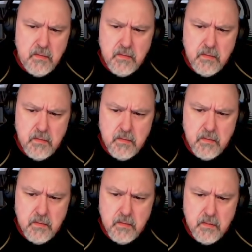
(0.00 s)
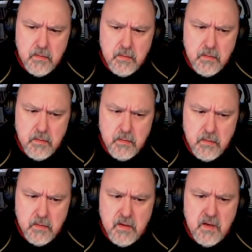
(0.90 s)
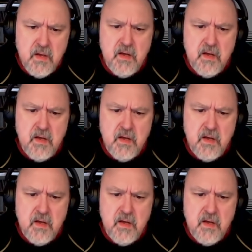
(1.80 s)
[no speech]